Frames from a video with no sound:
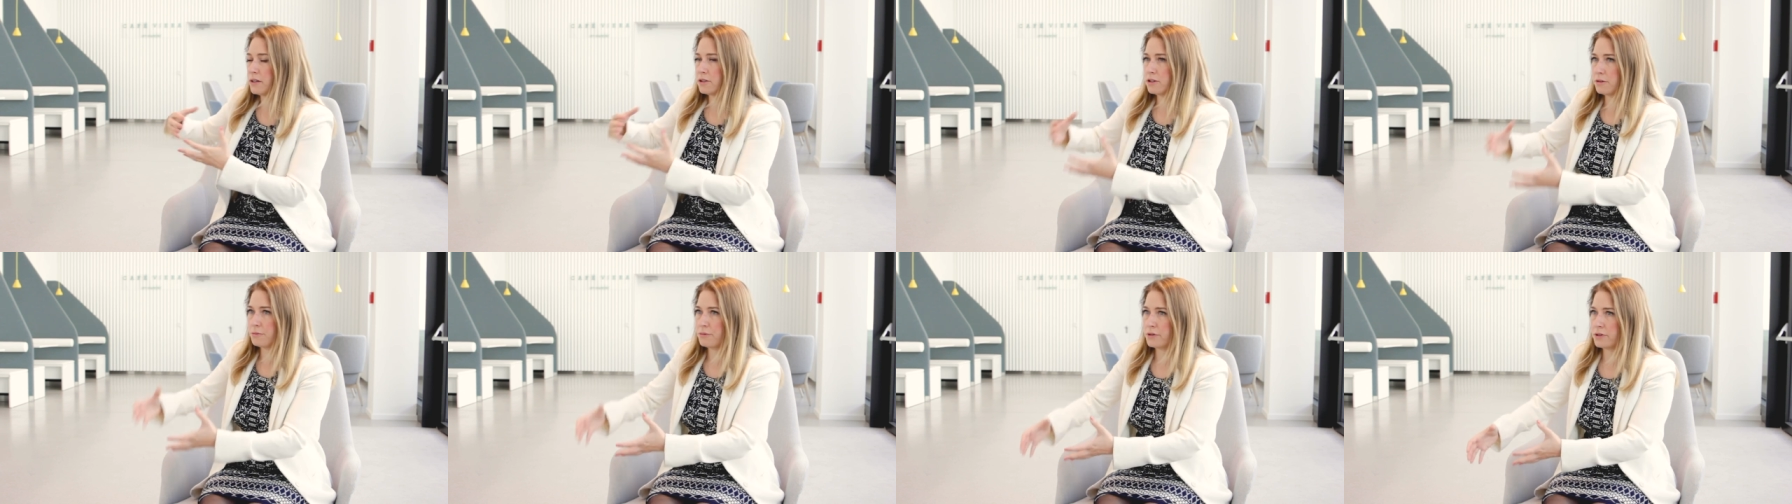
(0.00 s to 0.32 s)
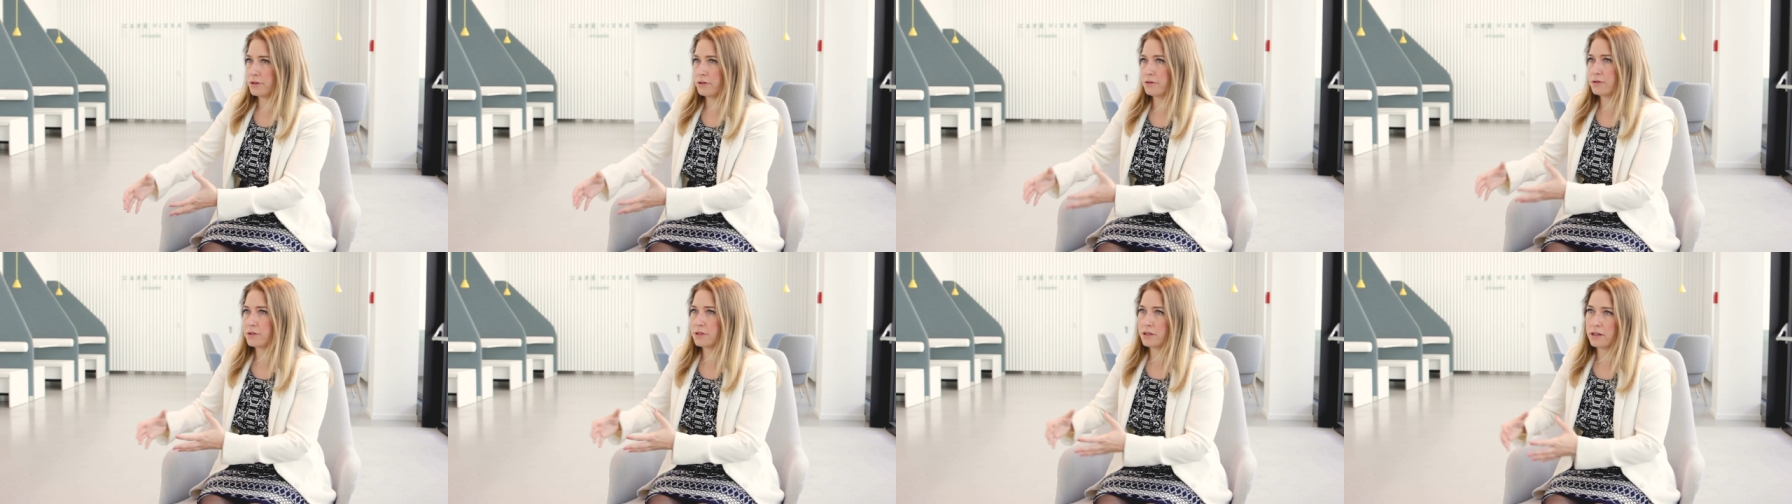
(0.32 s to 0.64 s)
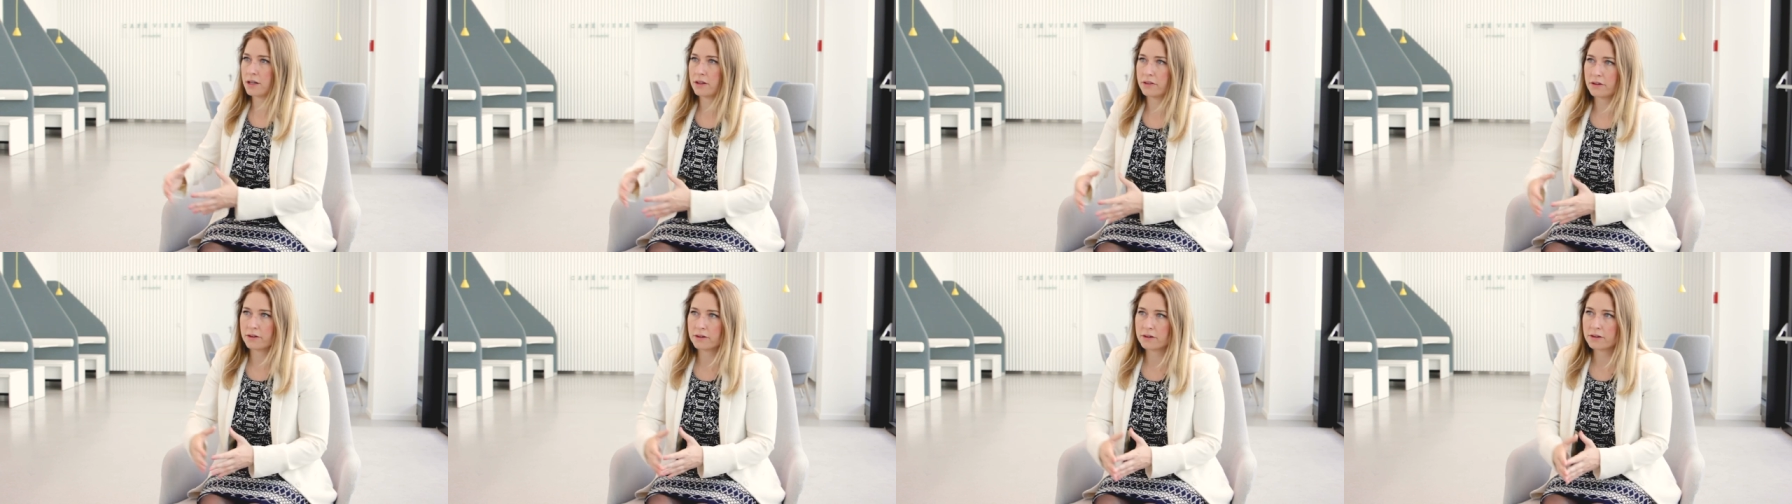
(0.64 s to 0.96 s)
to produce
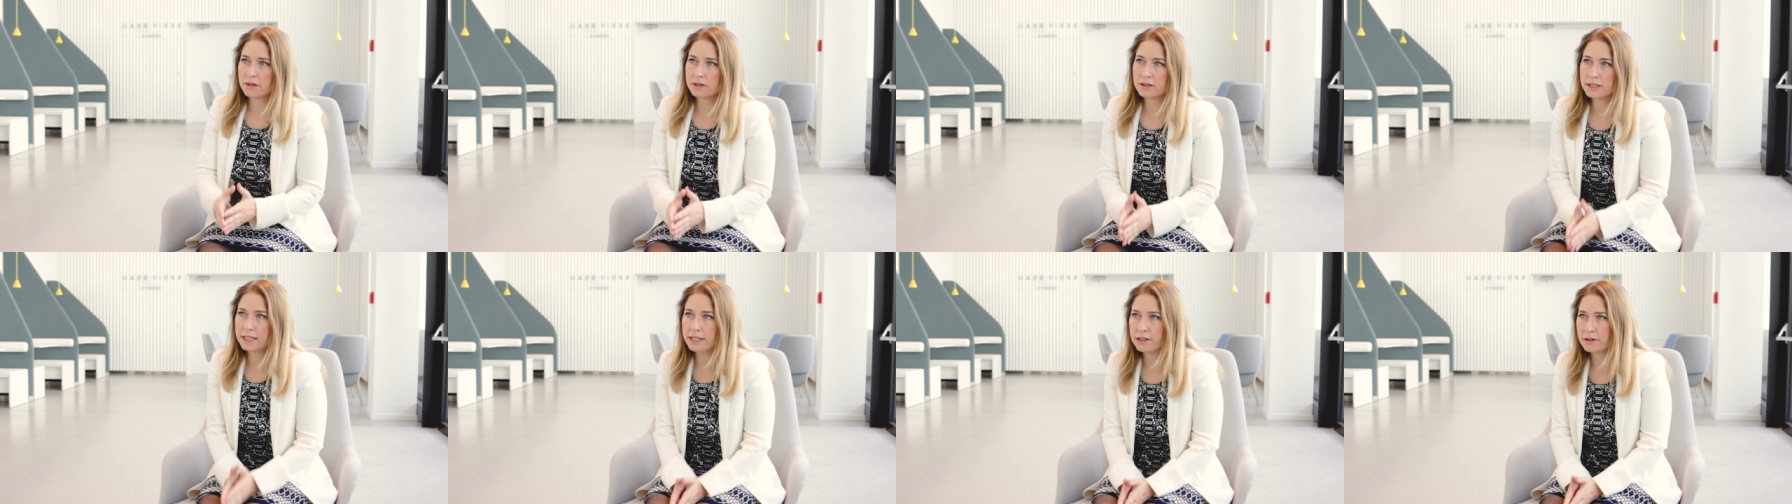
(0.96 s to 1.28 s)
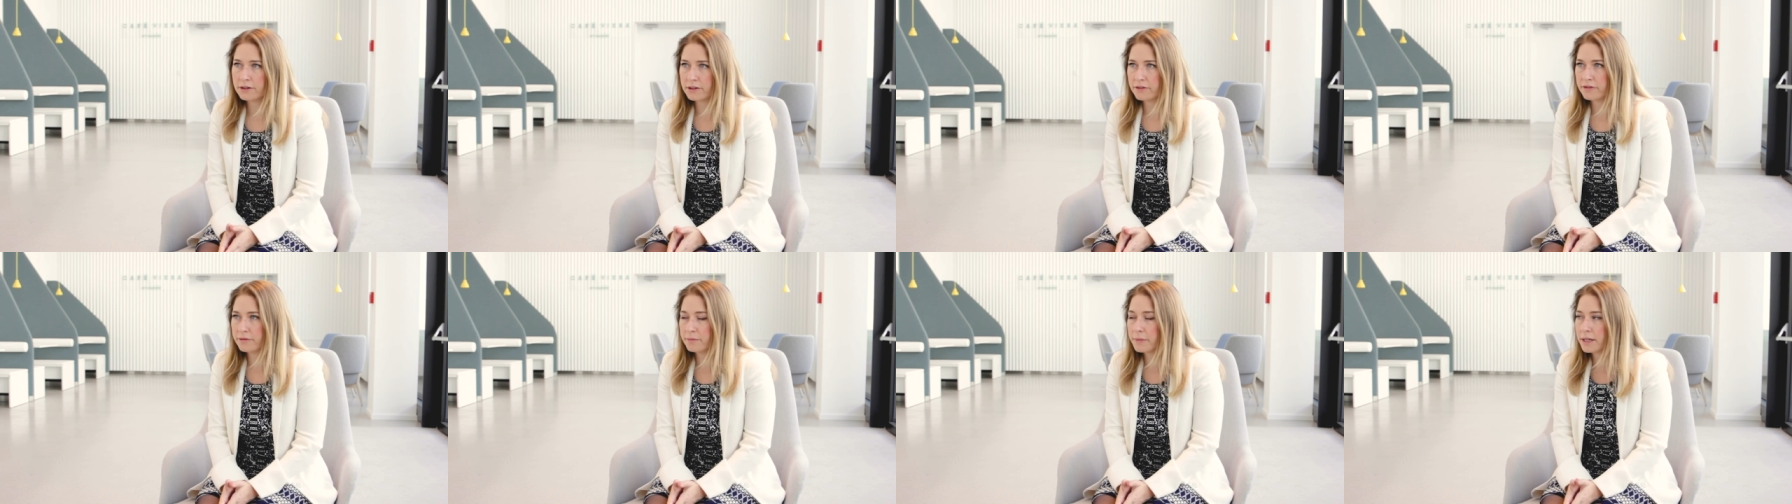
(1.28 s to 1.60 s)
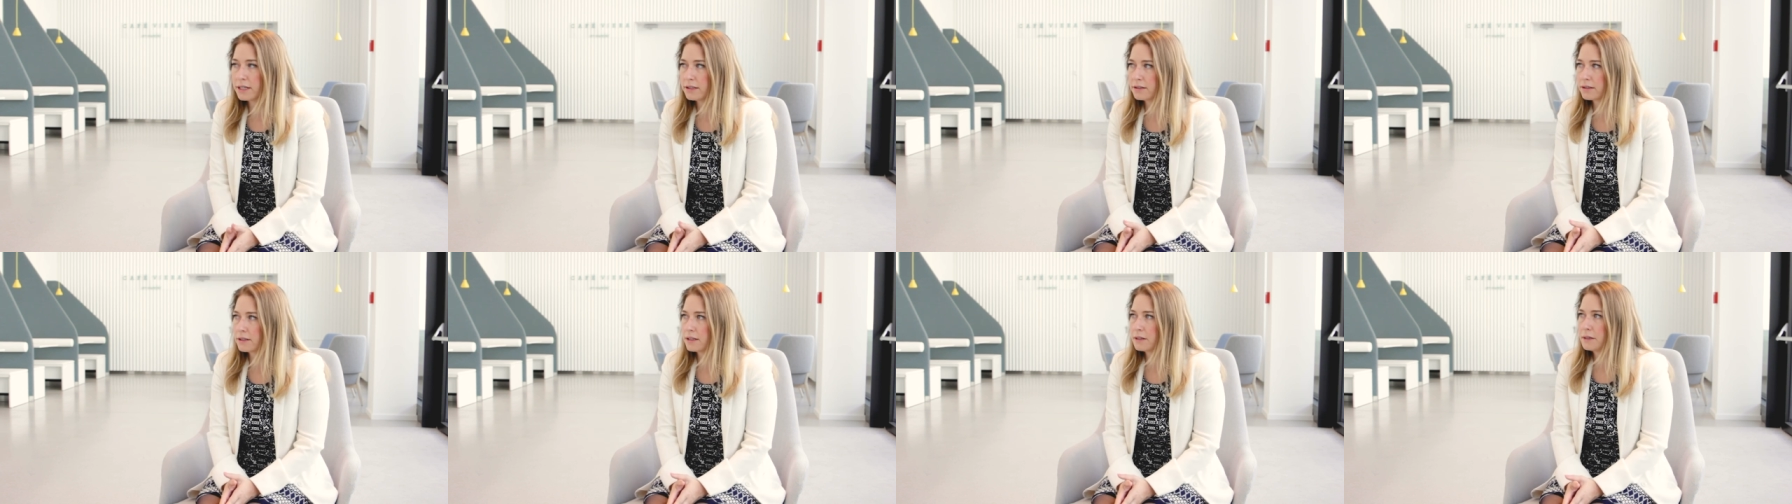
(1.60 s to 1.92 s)
another liter of
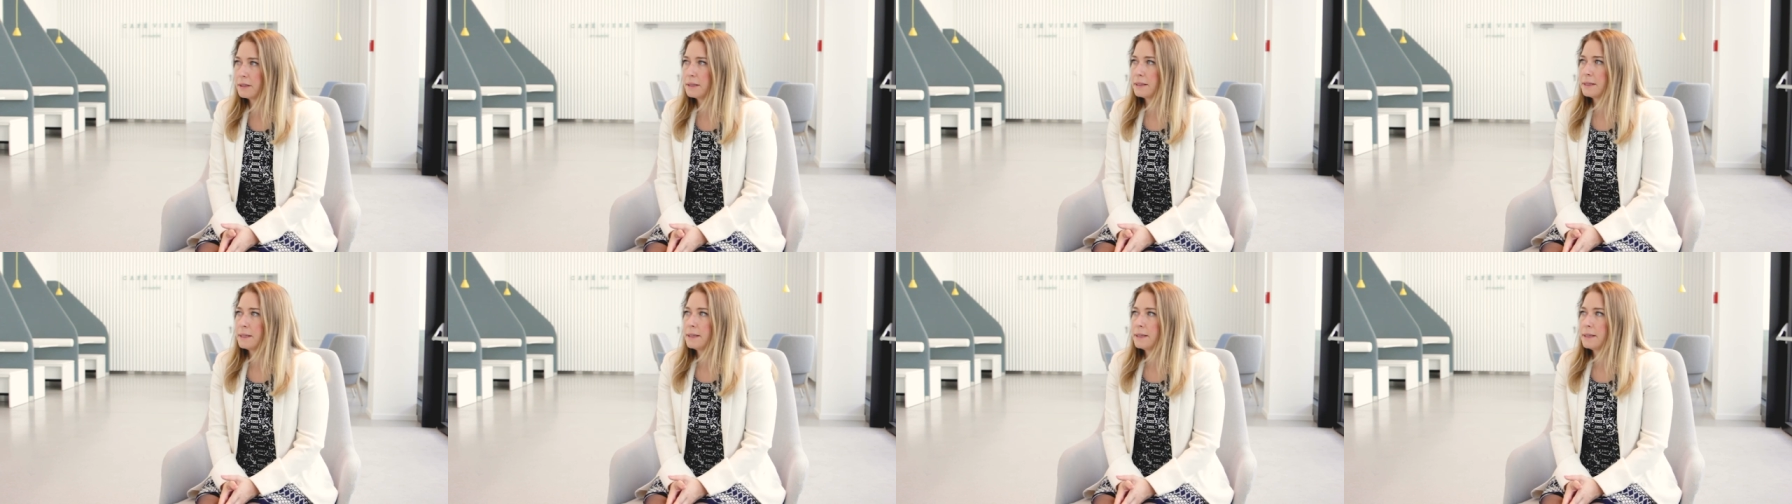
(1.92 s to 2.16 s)
milk.